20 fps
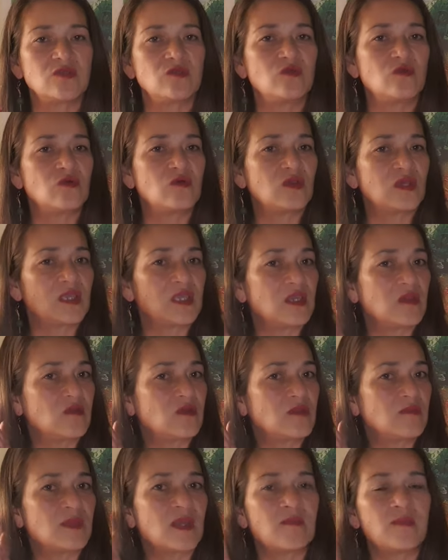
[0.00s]
your
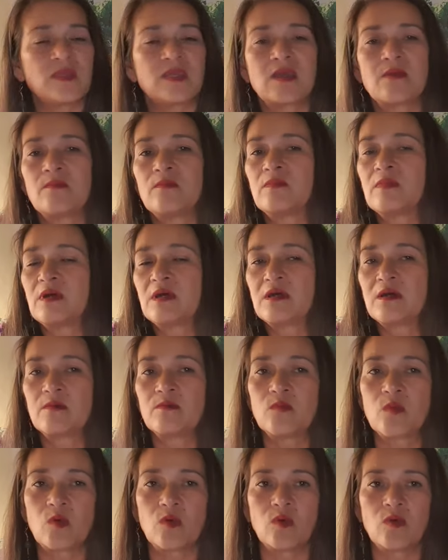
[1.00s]
hearing may become
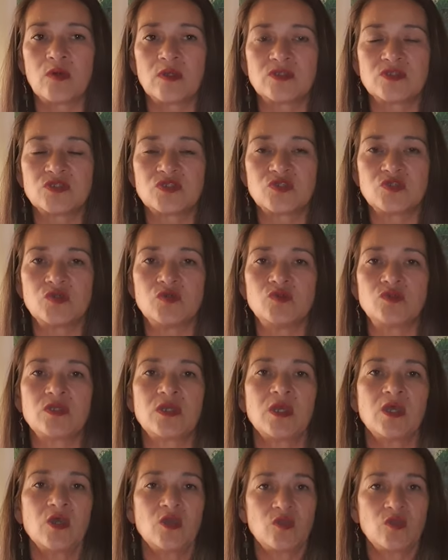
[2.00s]
more astute,